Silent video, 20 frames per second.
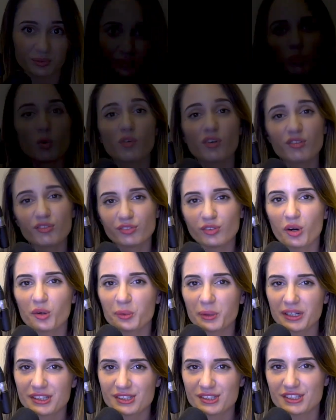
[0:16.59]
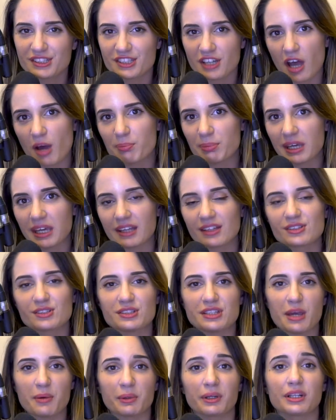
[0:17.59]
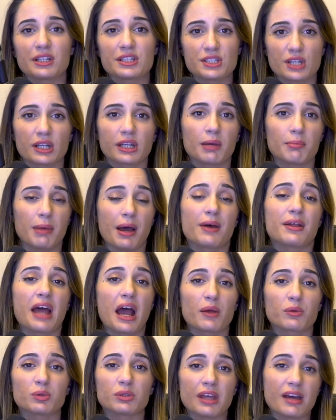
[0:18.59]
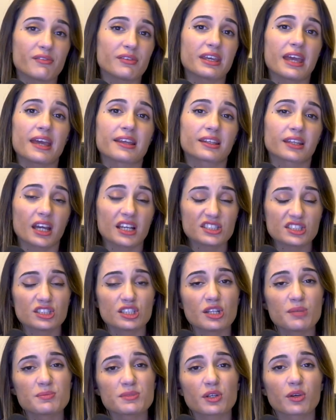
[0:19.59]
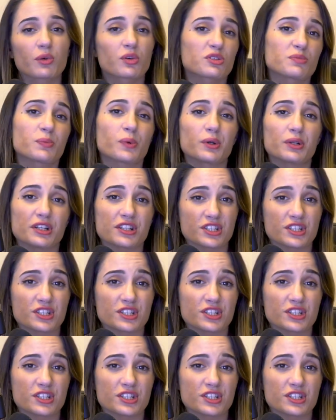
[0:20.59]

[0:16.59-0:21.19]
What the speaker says: Moving forward to the topic, today we're going to talk about how to navigate customs and cross-border